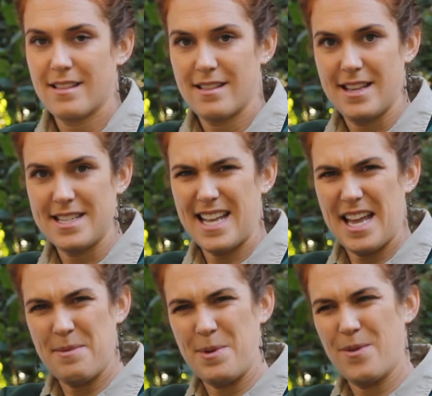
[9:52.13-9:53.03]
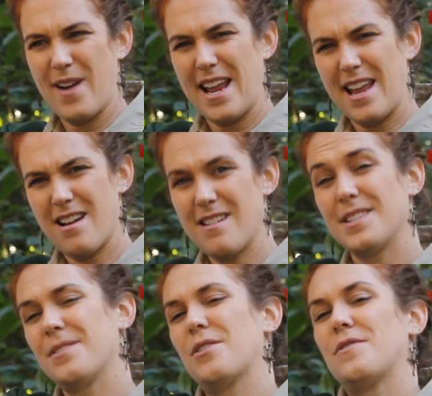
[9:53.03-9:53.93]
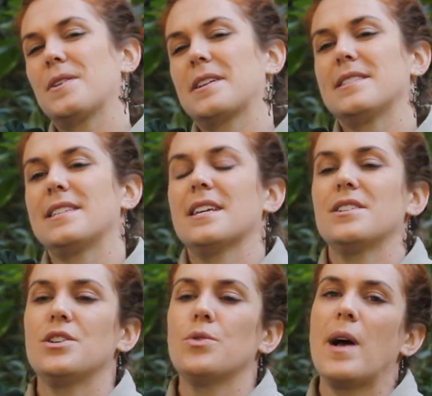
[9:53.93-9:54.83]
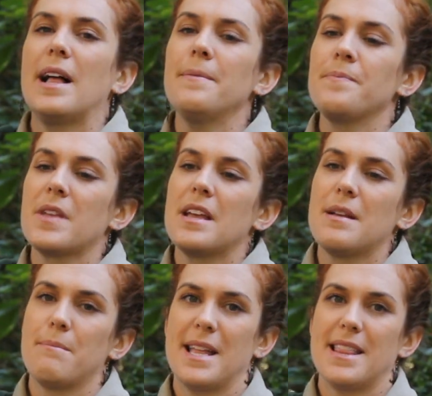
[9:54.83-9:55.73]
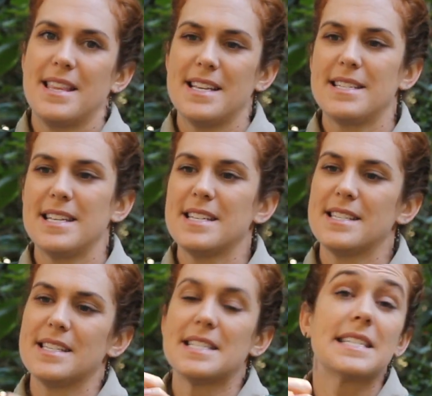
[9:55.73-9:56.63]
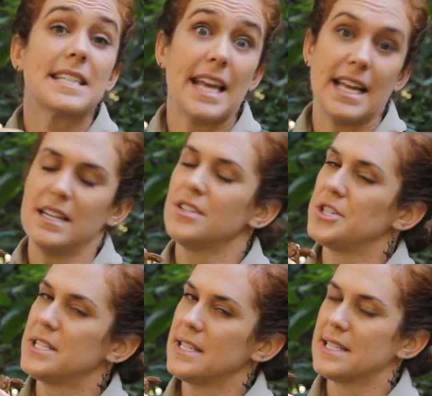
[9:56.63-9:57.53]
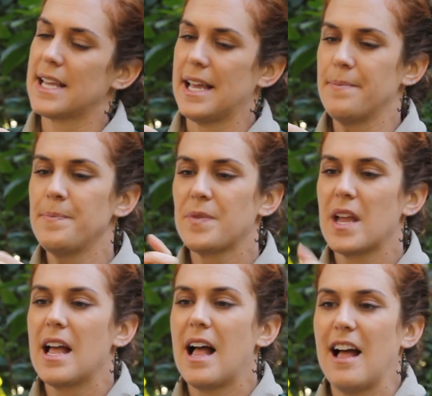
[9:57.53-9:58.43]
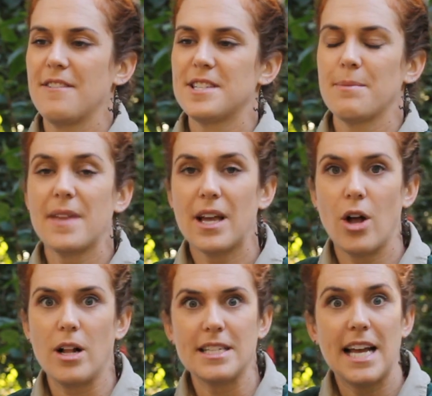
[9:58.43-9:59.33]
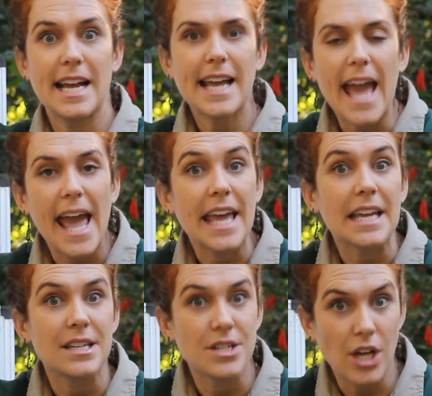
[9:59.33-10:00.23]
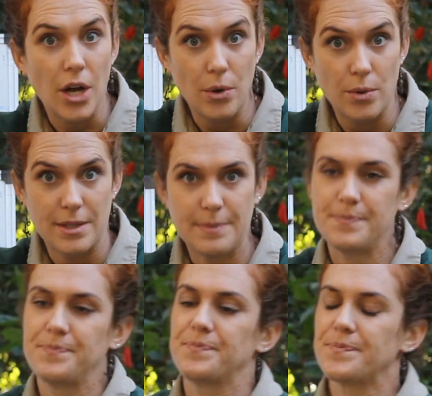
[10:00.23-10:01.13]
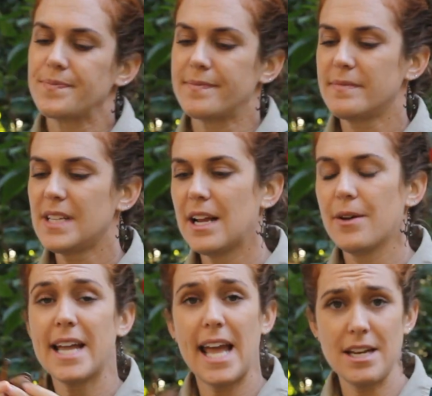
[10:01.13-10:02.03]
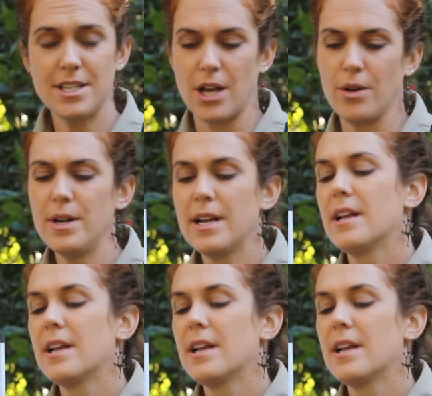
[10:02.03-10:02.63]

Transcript: this animal right here. Don't know if you can see it too well, but this is the skin, just the skin, of something called a cane toad. Now, cane toad